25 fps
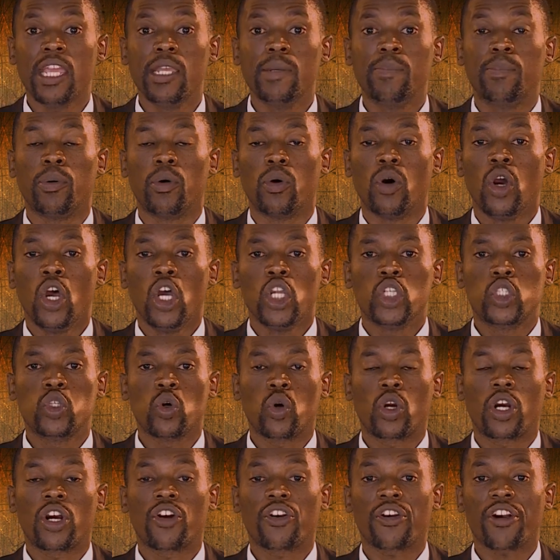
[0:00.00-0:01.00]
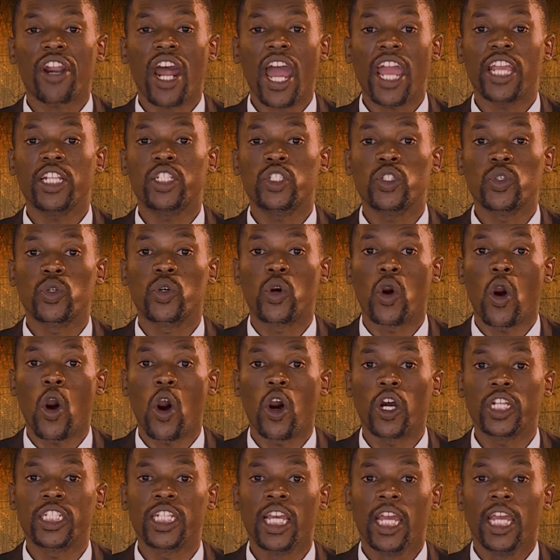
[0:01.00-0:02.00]
able to cry to
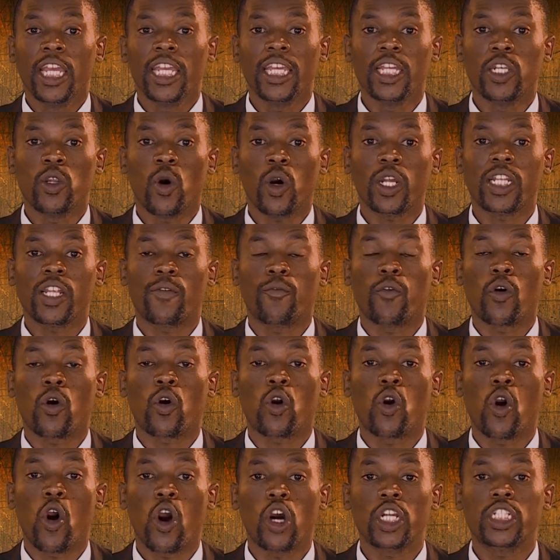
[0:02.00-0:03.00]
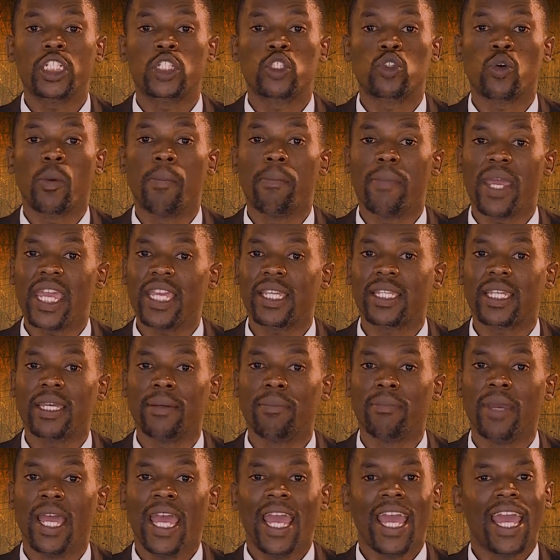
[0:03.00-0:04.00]
God in order for God to make
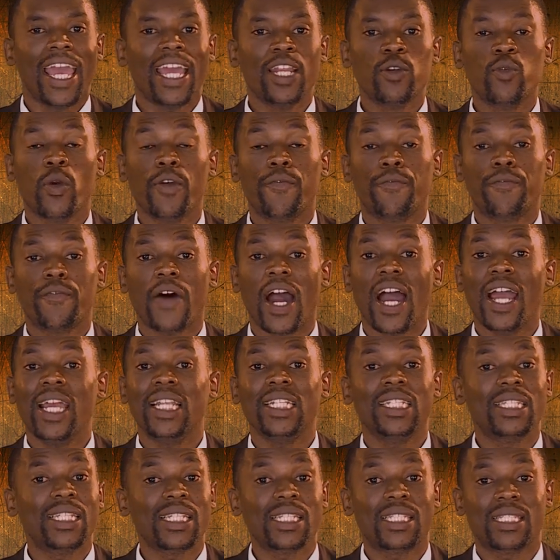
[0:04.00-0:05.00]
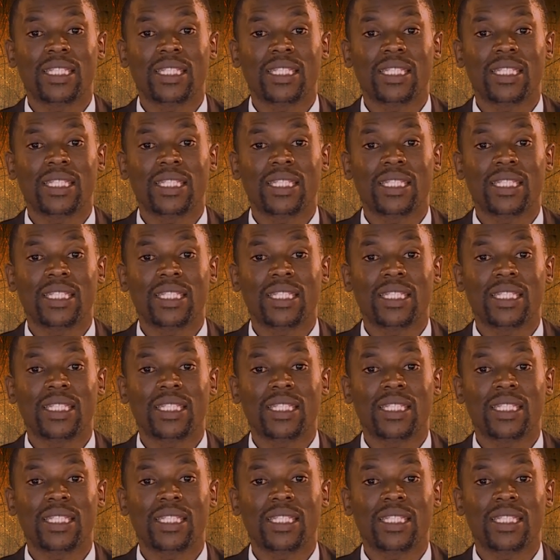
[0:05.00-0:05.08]
him. And we find the